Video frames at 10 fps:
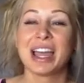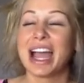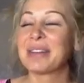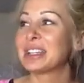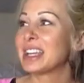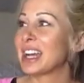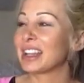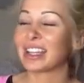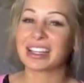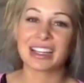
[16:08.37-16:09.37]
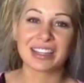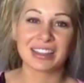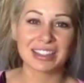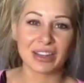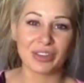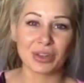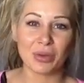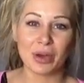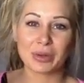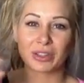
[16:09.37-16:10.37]
I mean, yeah, like, kind of the stuff on the
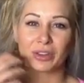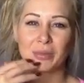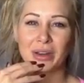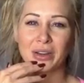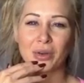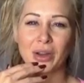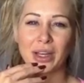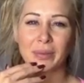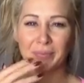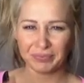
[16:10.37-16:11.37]
wall was a little bit annoying.